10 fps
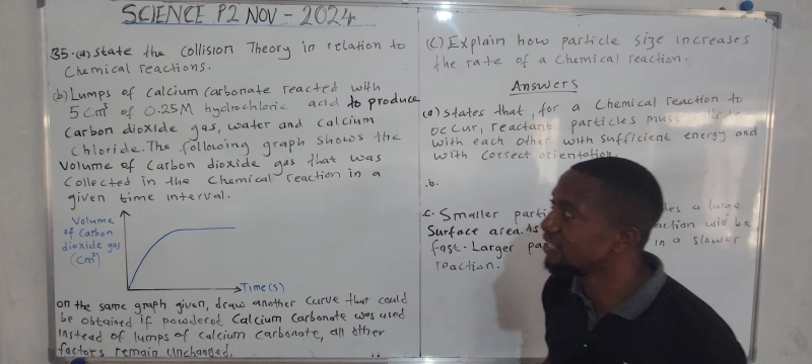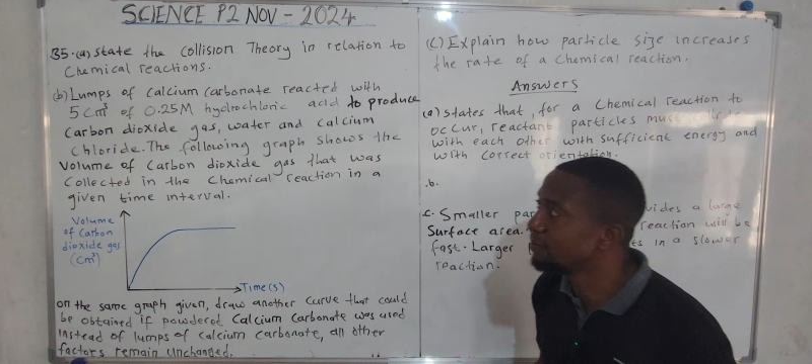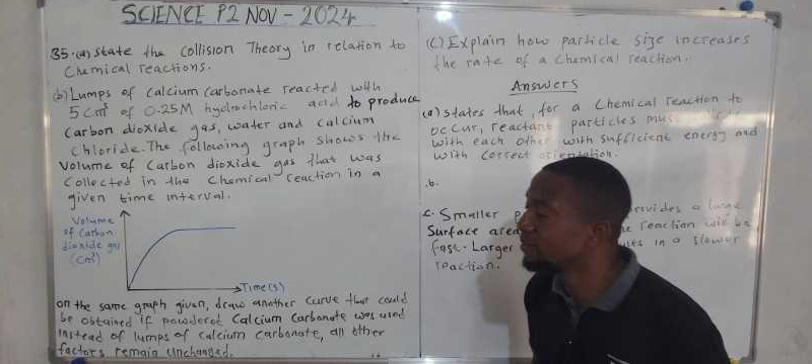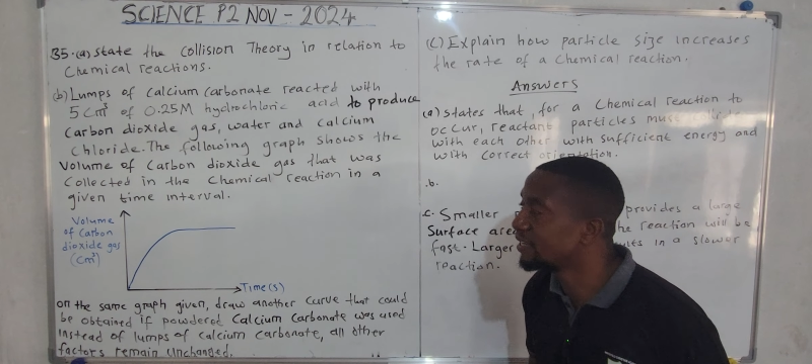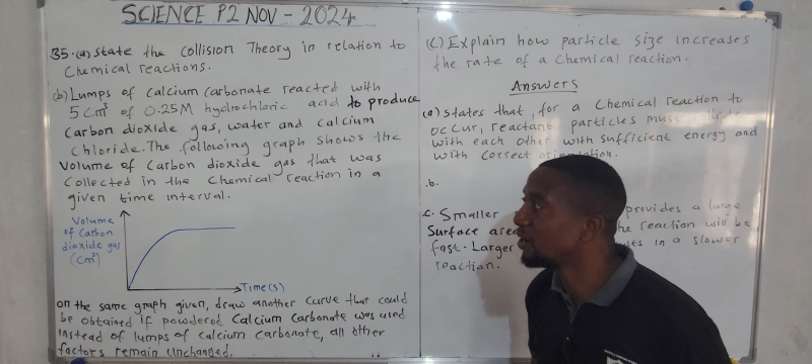
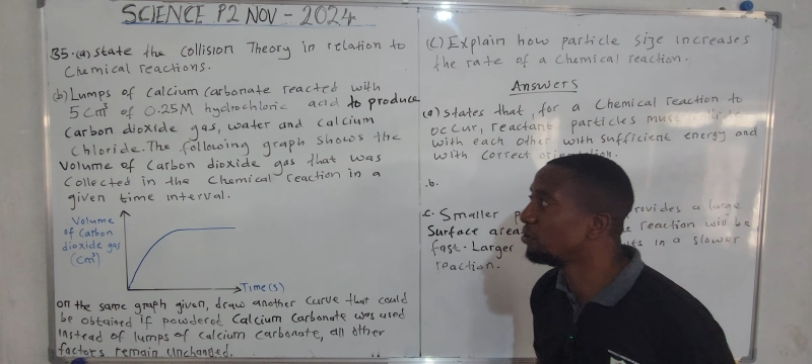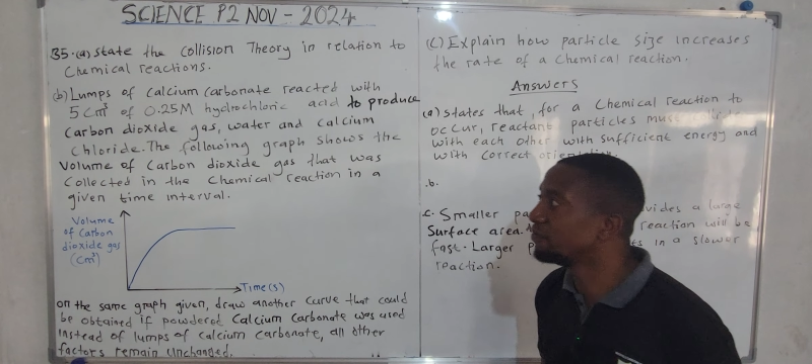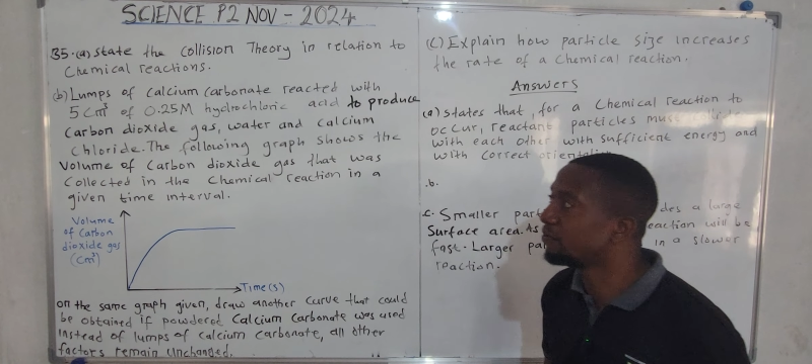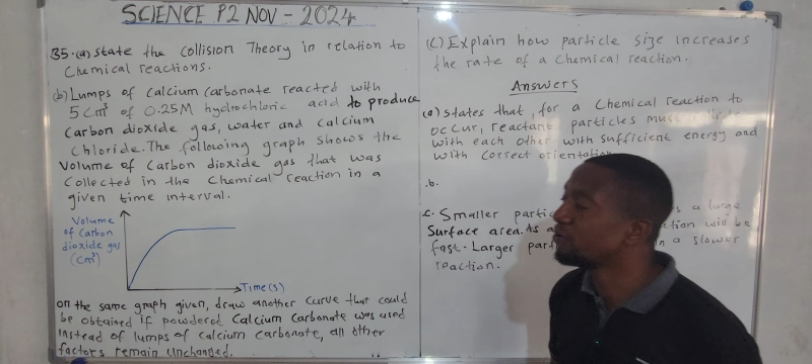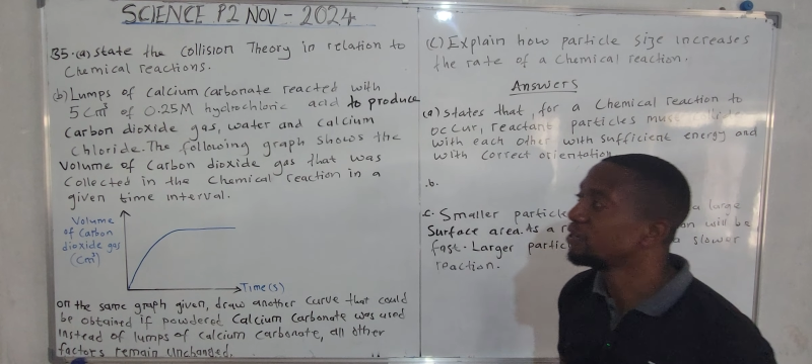centimeter
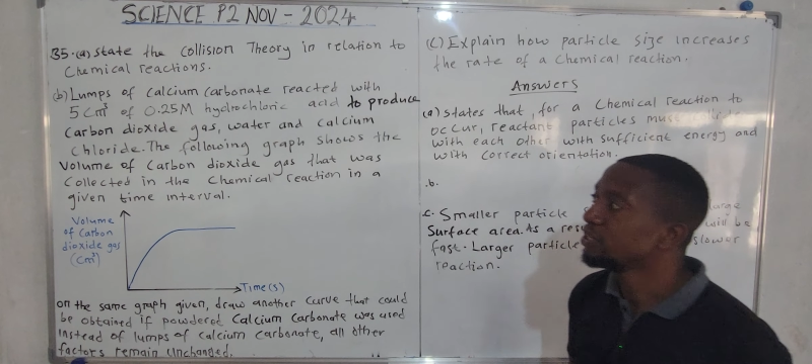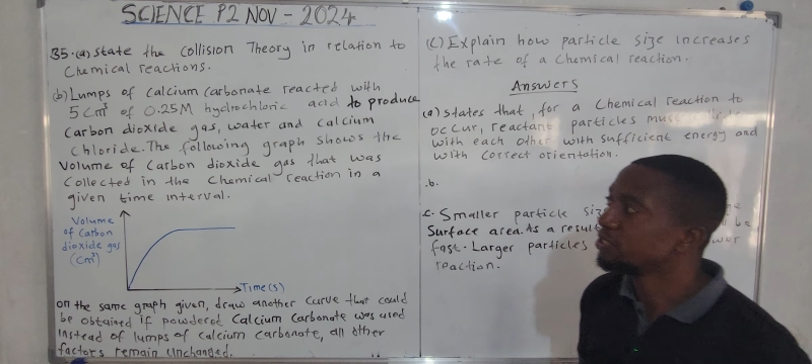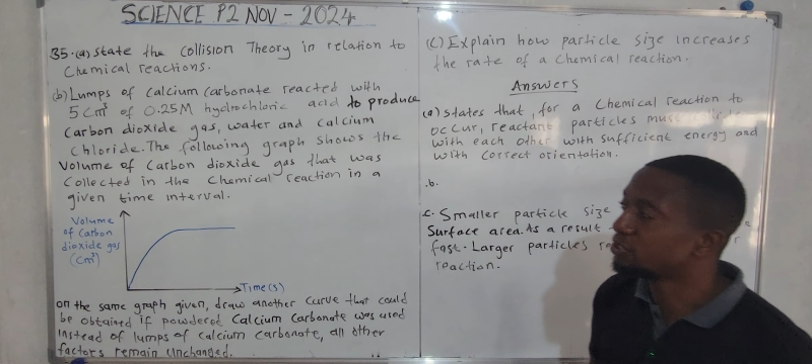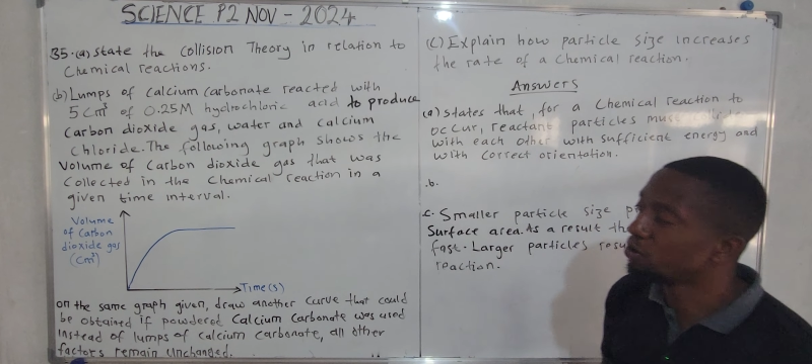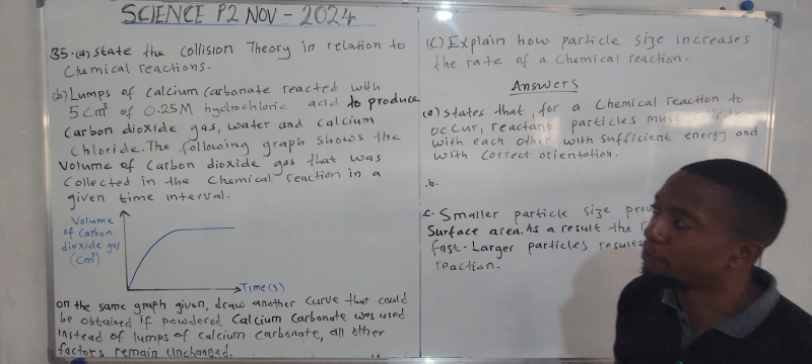of
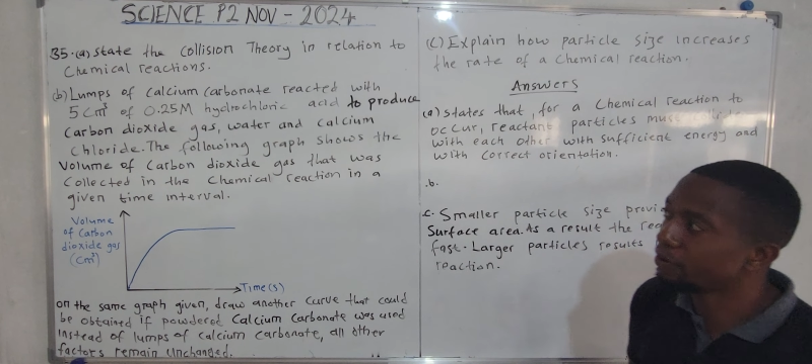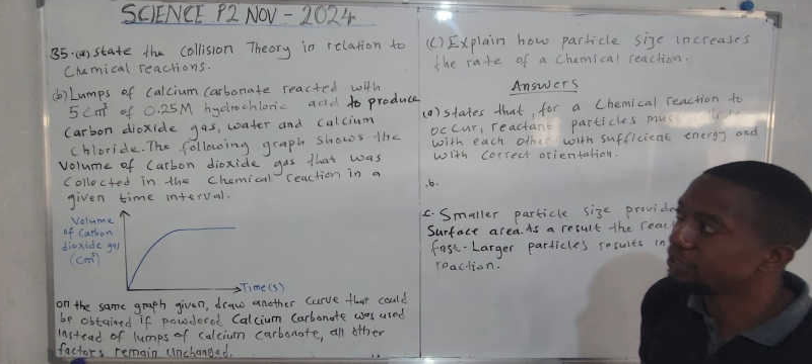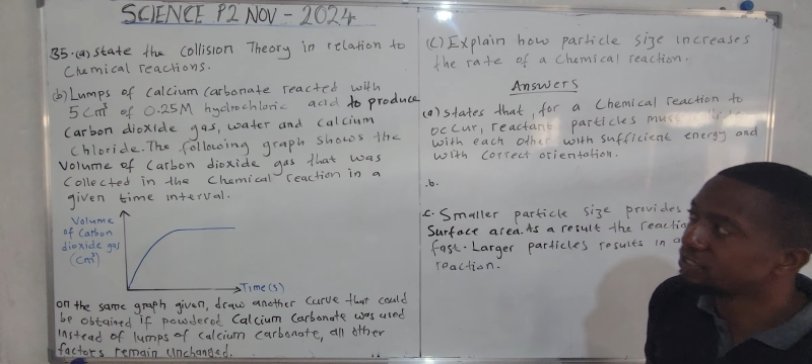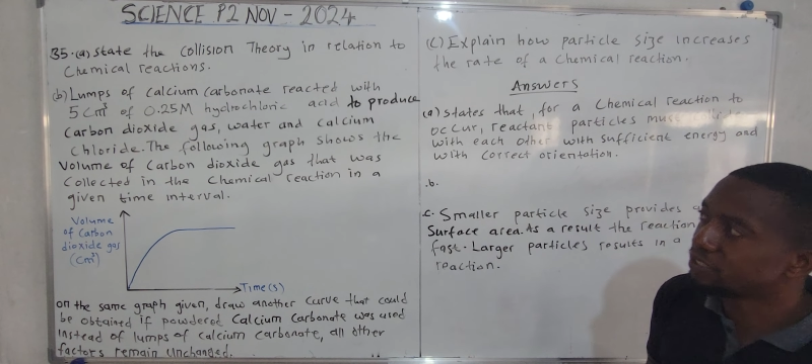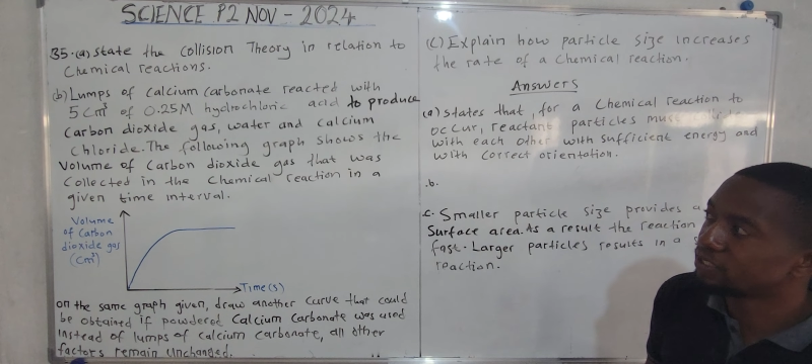
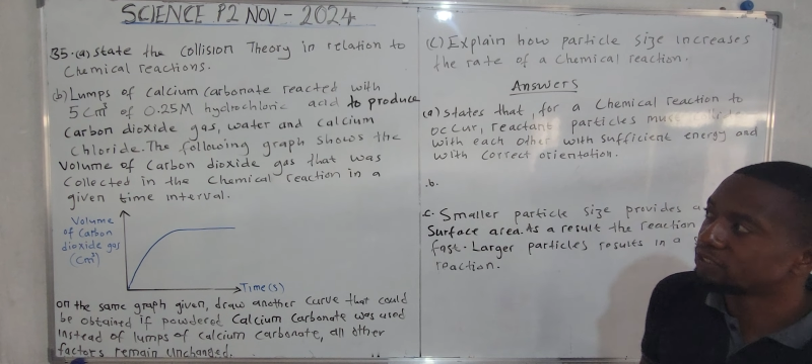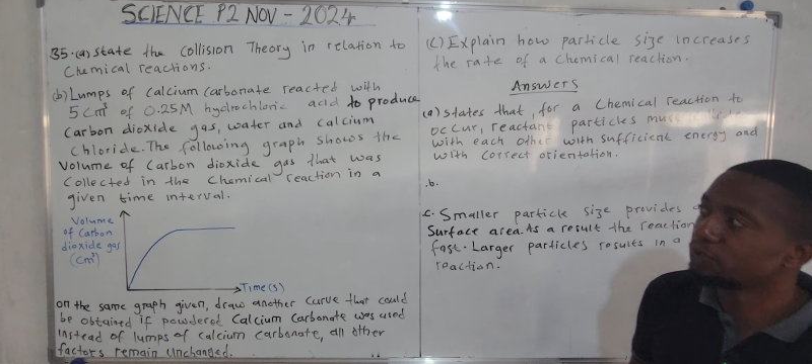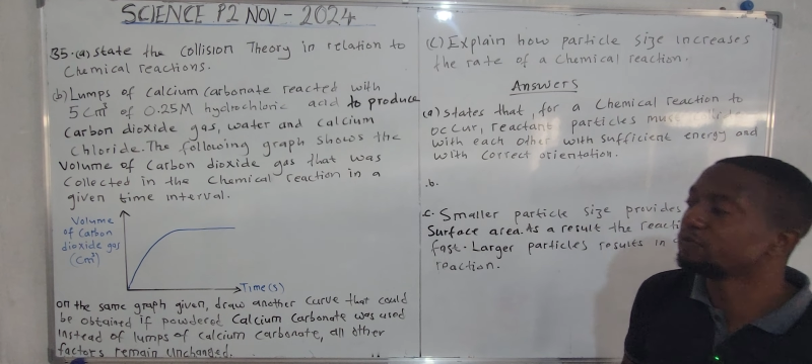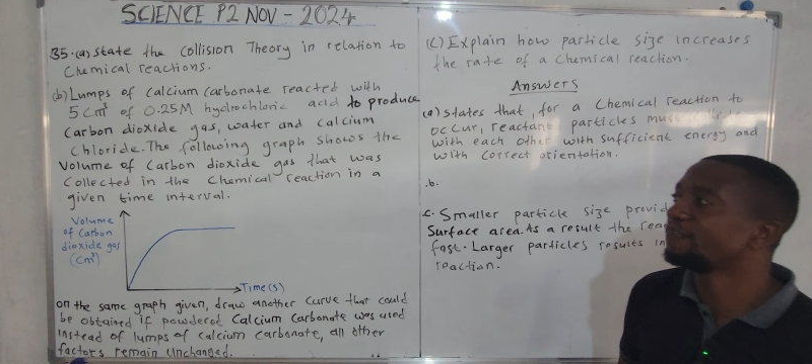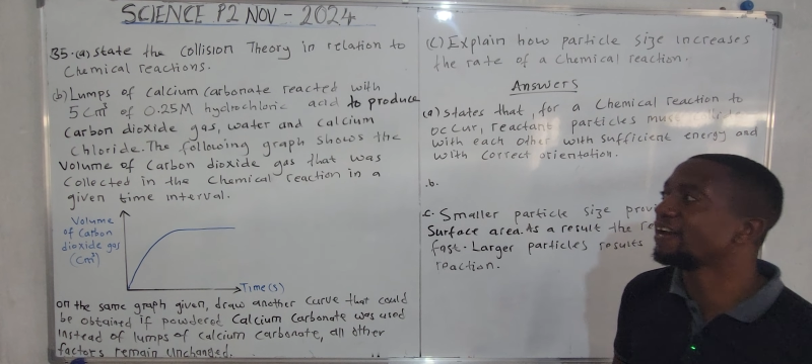
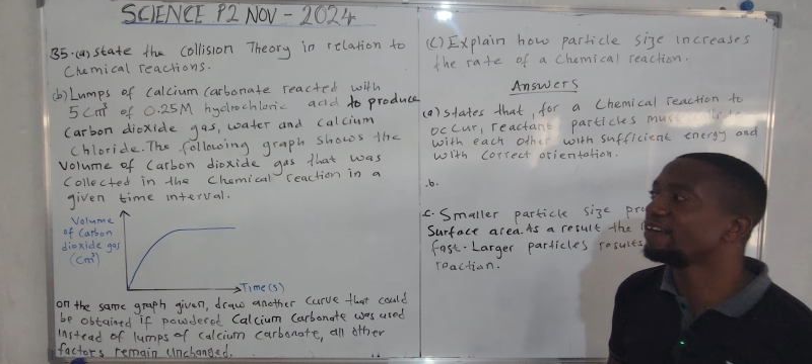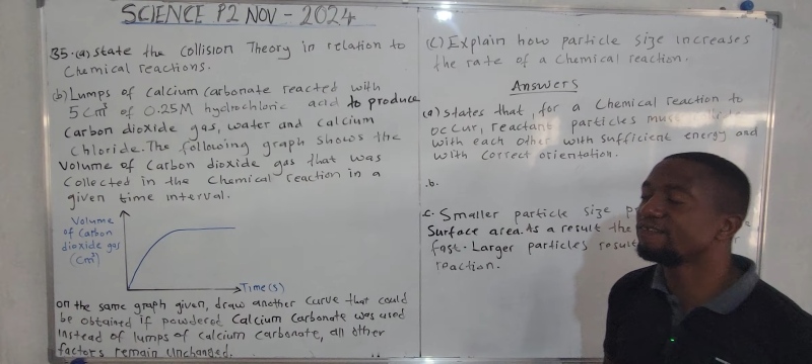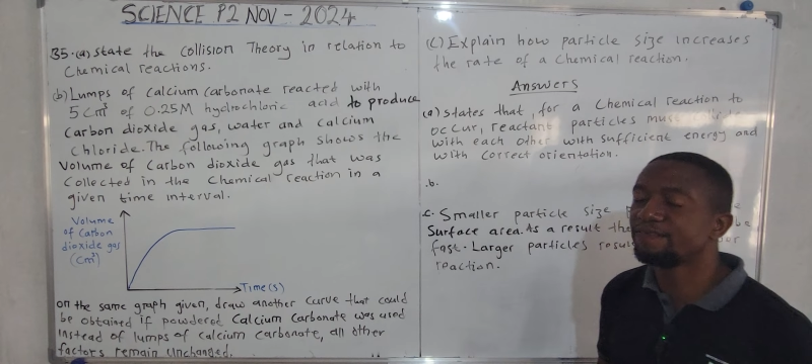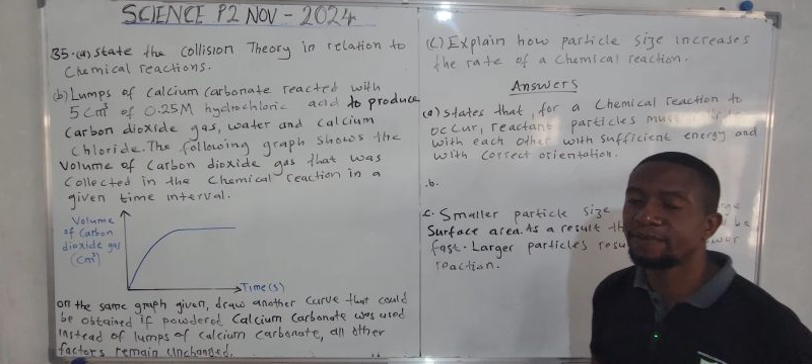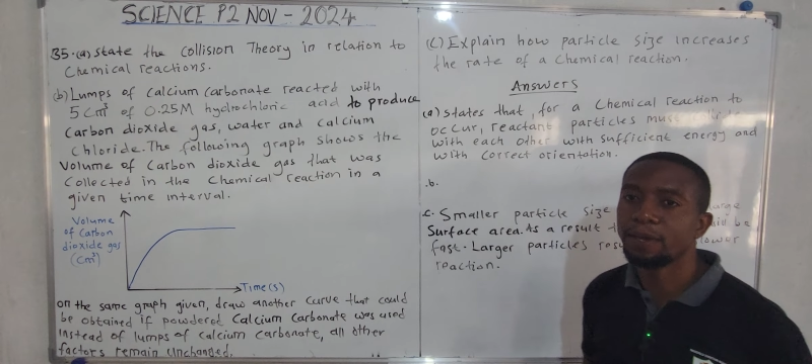0.25